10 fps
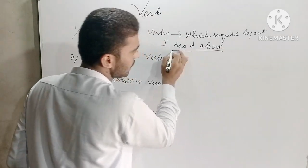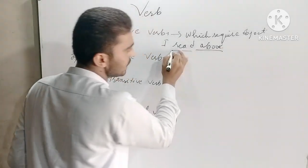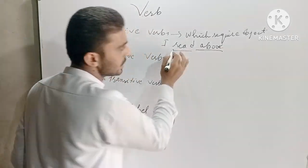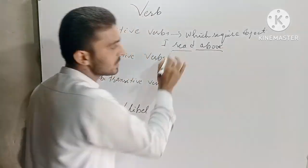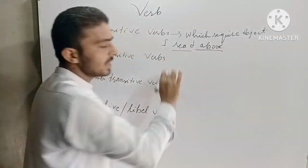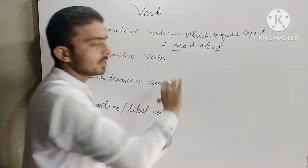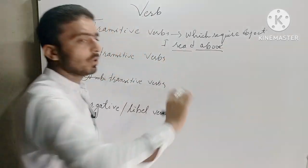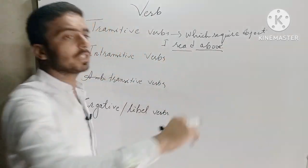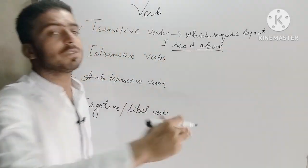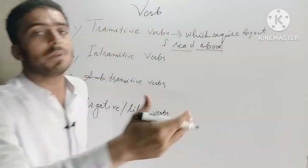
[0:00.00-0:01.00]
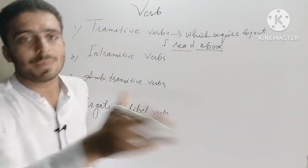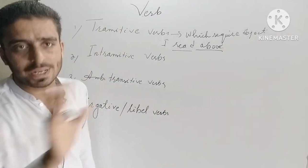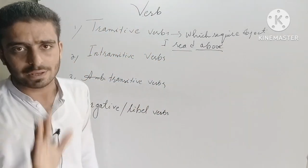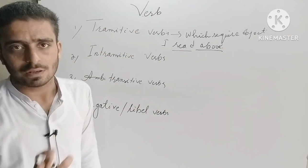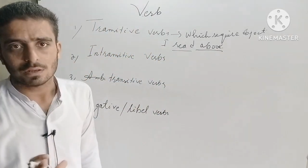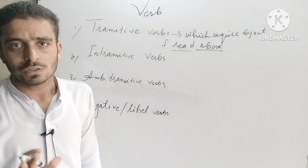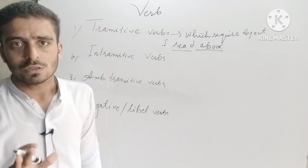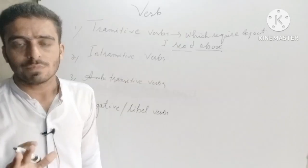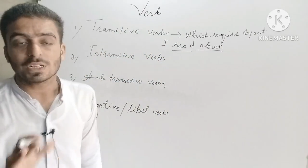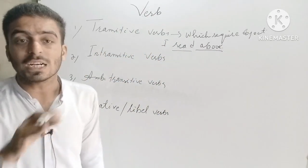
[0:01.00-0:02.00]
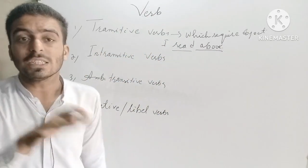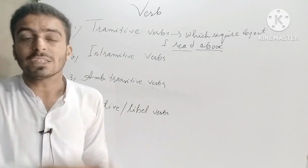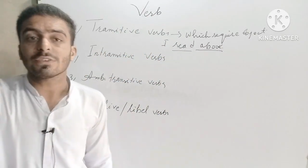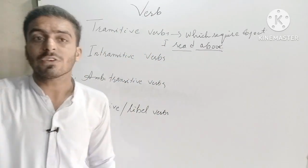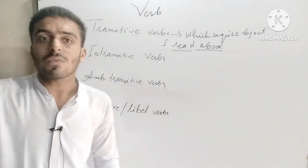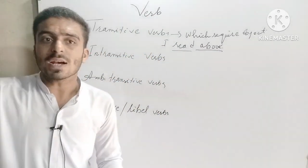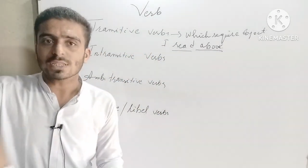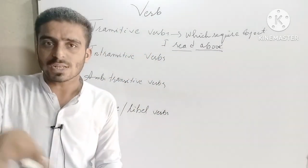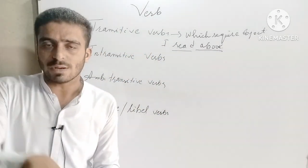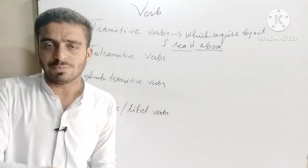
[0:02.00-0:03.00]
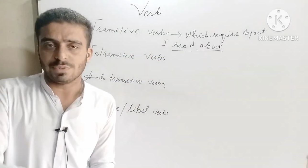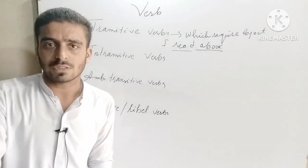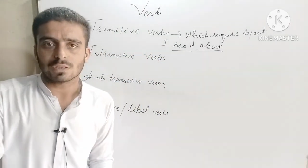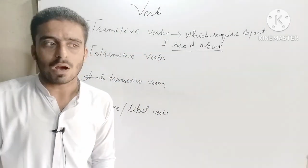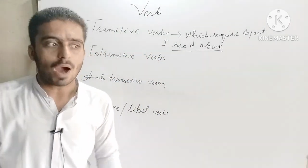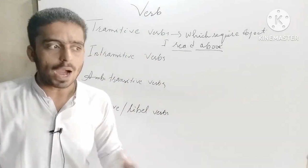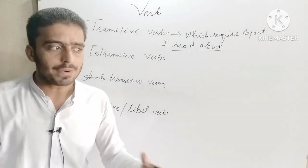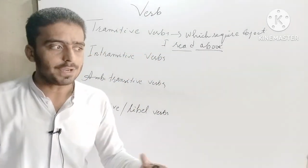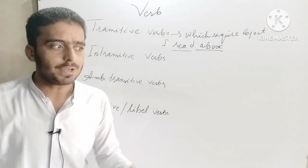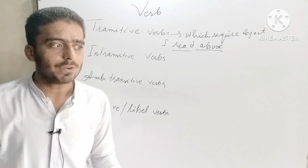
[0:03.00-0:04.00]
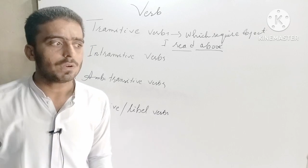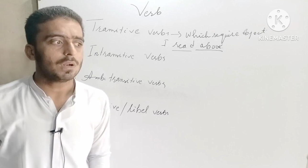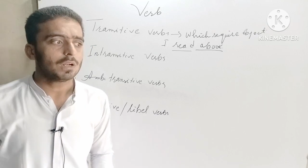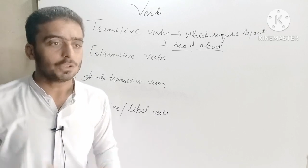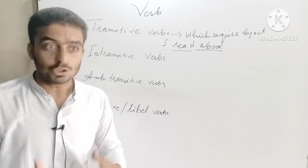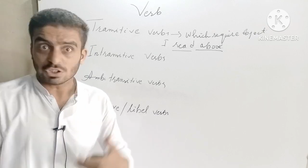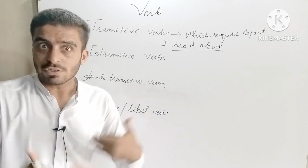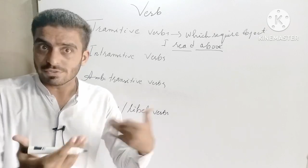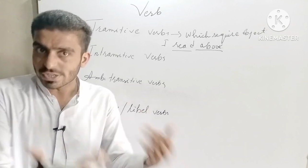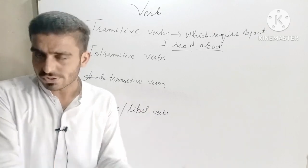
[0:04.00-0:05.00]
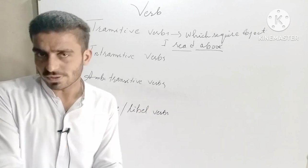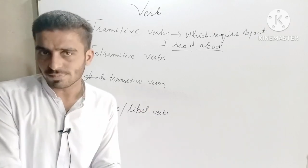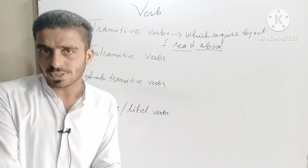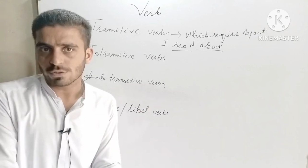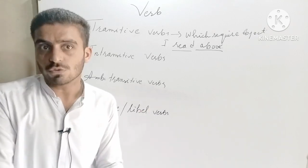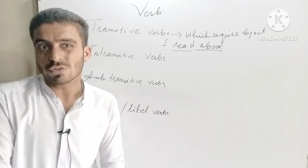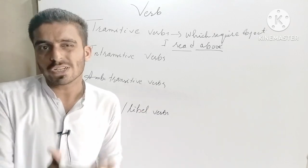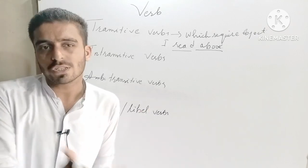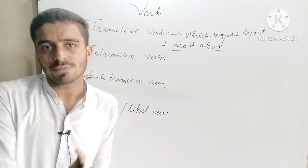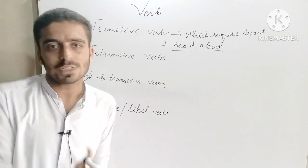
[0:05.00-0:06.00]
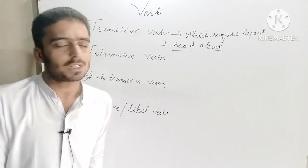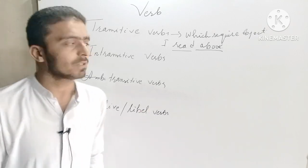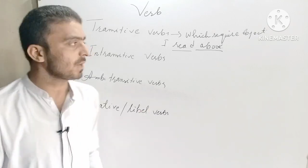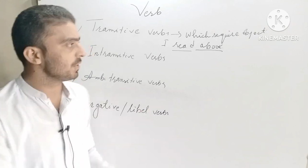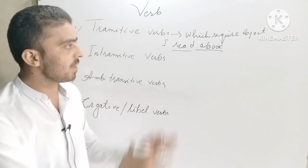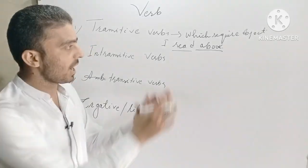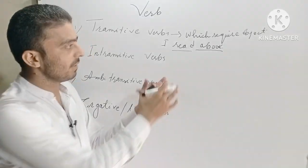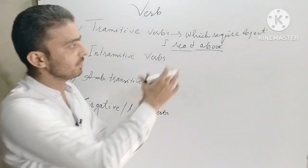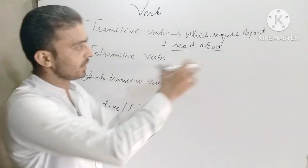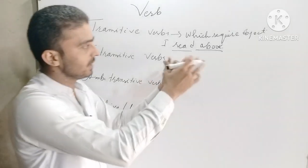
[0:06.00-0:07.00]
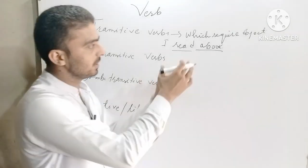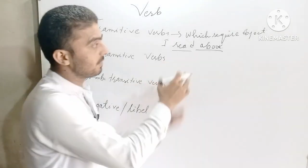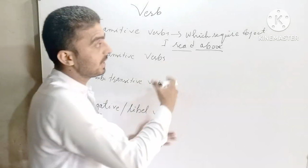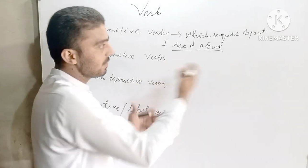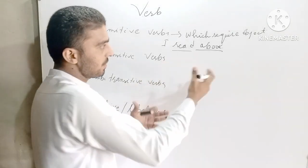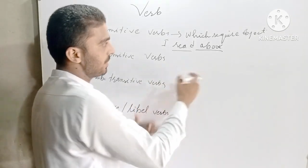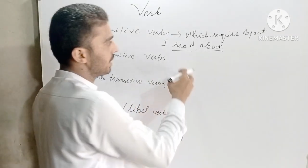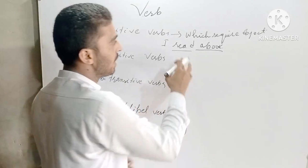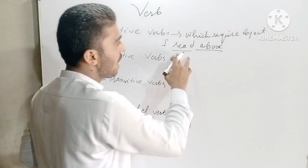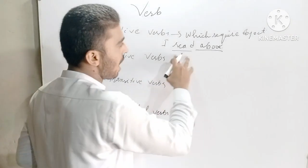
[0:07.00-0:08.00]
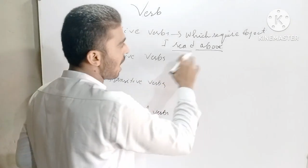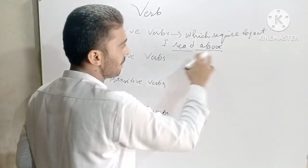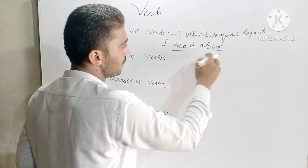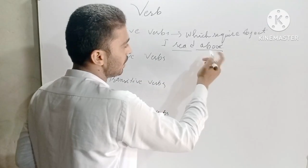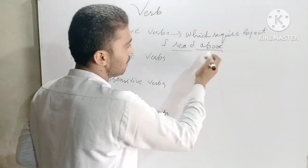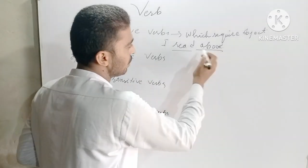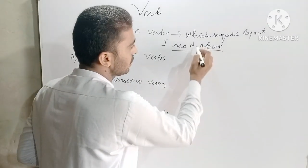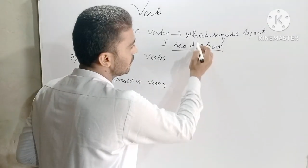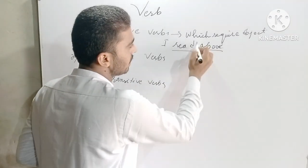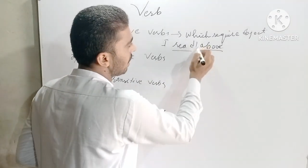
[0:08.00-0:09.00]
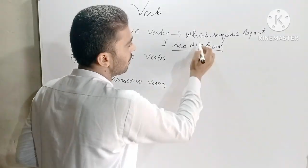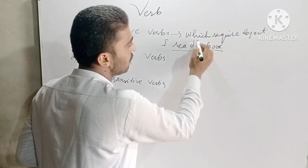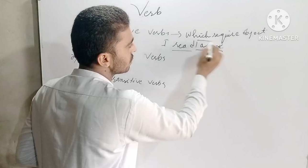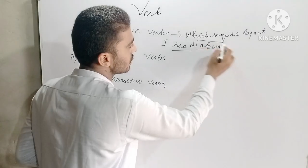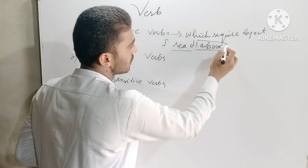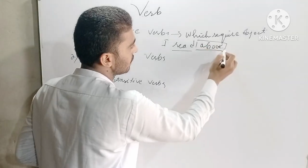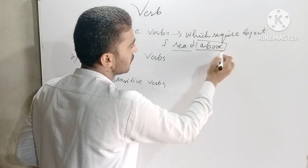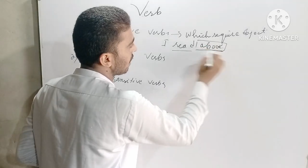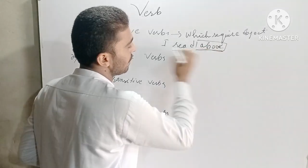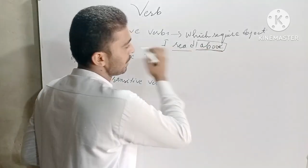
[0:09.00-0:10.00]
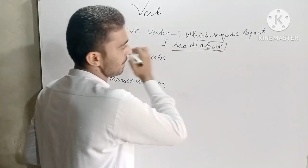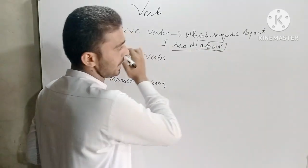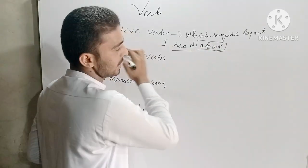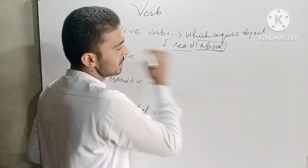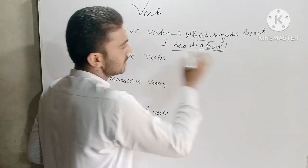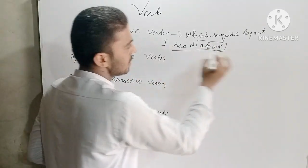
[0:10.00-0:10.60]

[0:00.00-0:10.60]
read, it is not going to the meaning because it requires an object. I read. You should read something. You read something. That's why you have to tell that what I'm reading. I read a book. Here, a book is giving the complete meaning.